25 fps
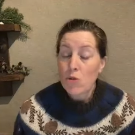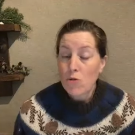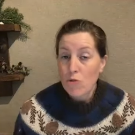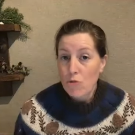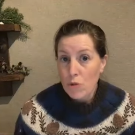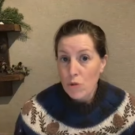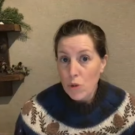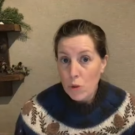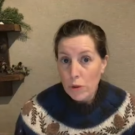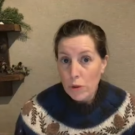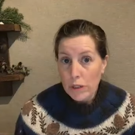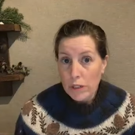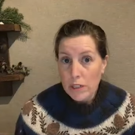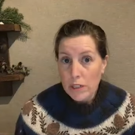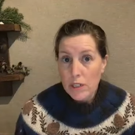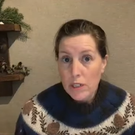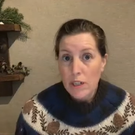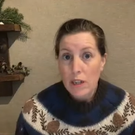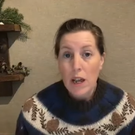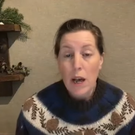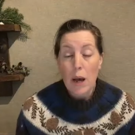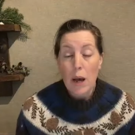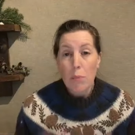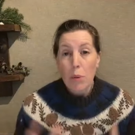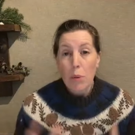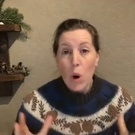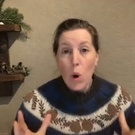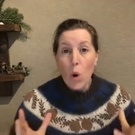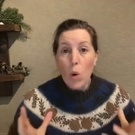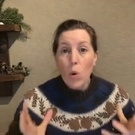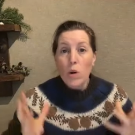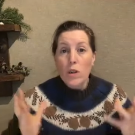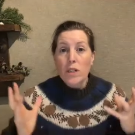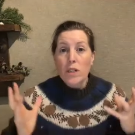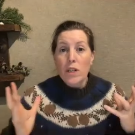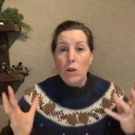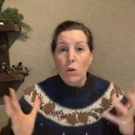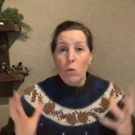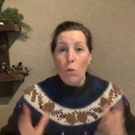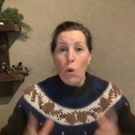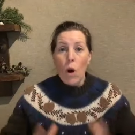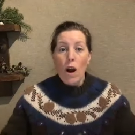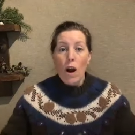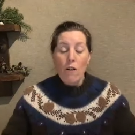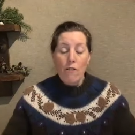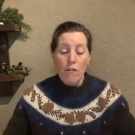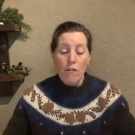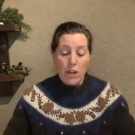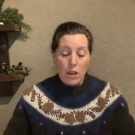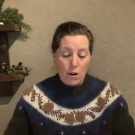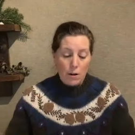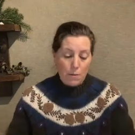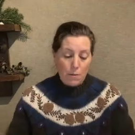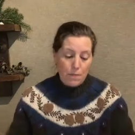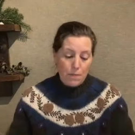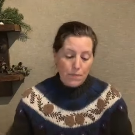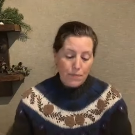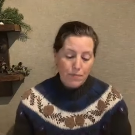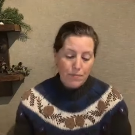druid, a poet and warrior,